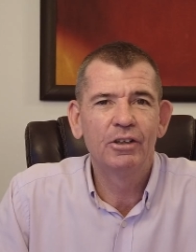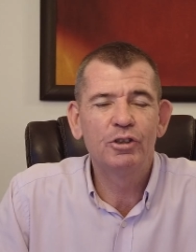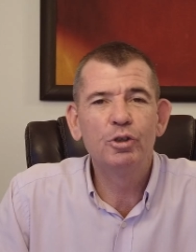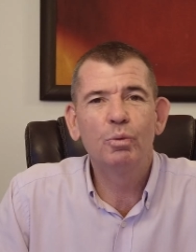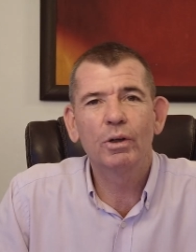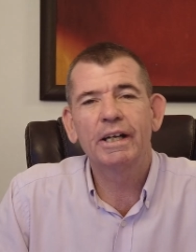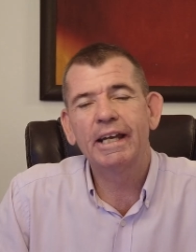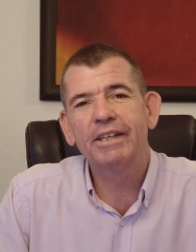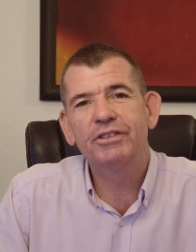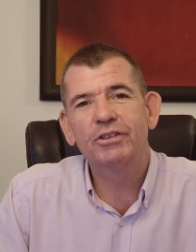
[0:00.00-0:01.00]
you want an
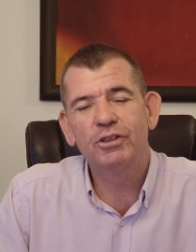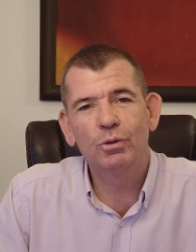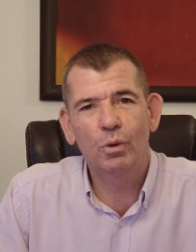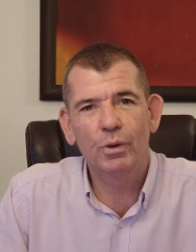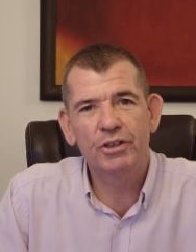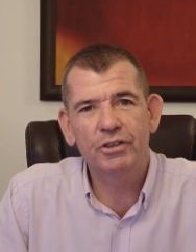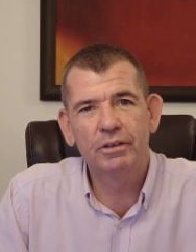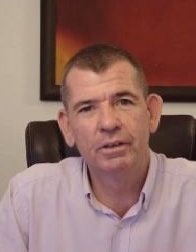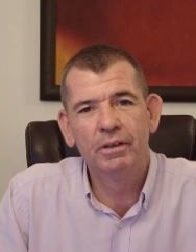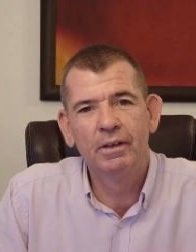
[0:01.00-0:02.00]
answer to your
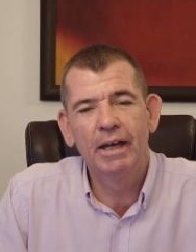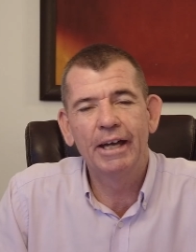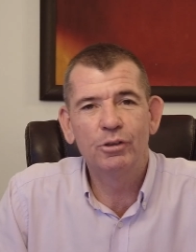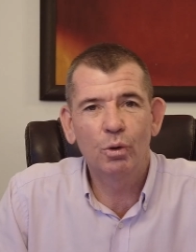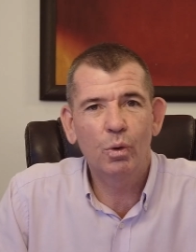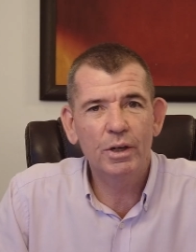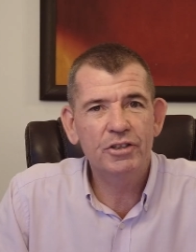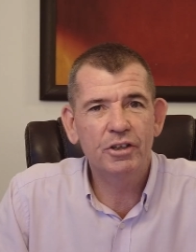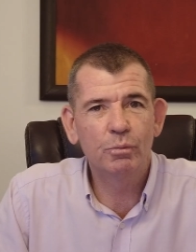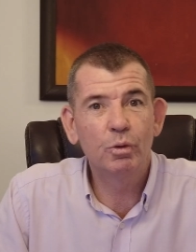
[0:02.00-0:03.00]
question. And your
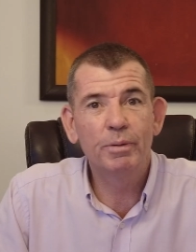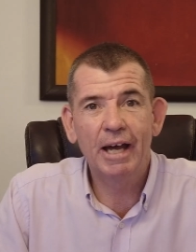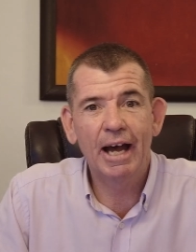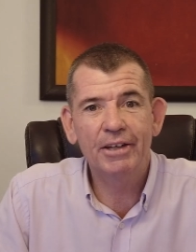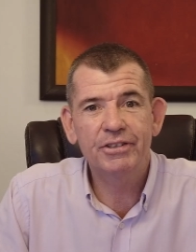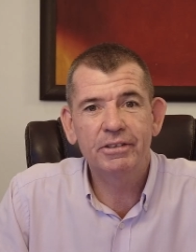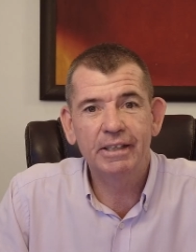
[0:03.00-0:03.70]
question will be asked